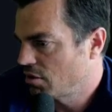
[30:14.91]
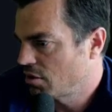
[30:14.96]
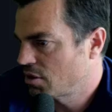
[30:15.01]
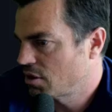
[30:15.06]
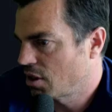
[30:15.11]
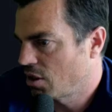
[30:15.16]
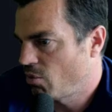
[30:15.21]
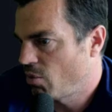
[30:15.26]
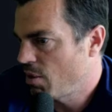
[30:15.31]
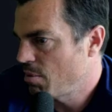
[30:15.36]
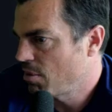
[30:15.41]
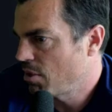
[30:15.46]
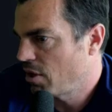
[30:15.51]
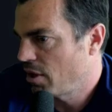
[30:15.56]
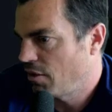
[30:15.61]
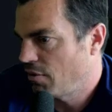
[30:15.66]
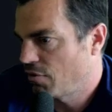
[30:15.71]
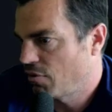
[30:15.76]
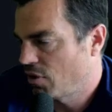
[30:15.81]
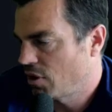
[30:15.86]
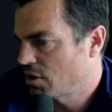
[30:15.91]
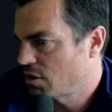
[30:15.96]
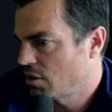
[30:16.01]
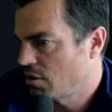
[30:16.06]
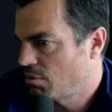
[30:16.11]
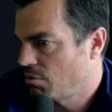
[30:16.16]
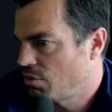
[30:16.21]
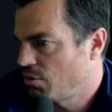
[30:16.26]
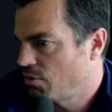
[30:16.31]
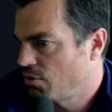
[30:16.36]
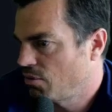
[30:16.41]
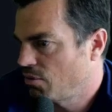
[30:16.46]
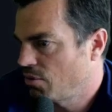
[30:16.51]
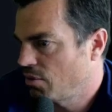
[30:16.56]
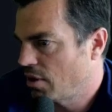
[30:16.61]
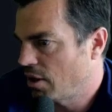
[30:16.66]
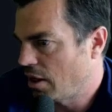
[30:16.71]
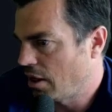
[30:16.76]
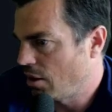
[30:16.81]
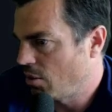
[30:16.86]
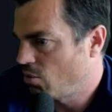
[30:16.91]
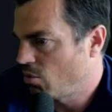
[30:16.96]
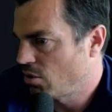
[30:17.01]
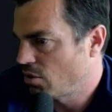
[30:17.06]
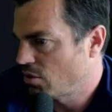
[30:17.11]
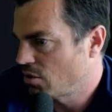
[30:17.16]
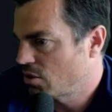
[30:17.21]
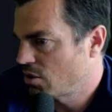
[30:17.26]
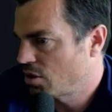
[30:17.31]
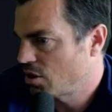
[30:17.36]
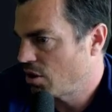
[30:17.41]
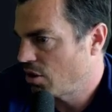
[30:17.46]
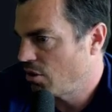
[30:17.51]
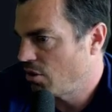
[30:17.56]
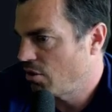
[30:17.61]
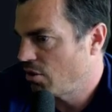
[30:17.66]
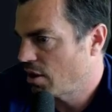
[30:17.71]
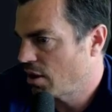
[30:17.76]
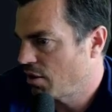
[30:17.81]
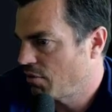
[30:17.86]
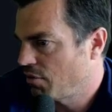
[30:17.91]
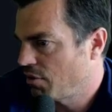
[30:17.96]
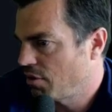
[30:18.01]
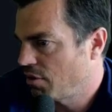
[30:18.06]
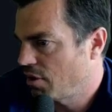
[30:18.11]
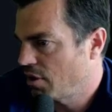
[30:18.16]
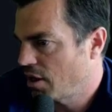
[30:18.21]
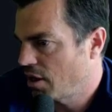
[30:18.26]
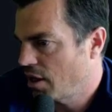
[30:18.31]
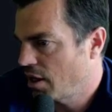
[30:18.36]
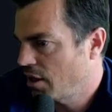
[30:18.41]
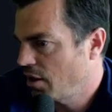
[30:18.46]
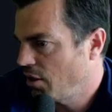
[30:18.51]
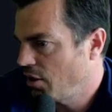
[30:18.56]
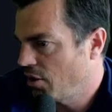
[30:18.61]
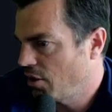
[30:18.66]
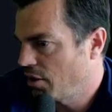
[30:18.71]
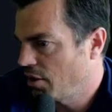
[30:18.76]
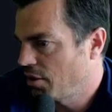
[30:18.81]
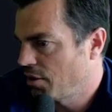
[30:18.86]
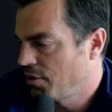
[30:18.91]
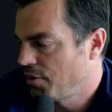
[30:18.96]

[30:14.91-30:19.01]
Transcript: So we might, for example, want to have an Angular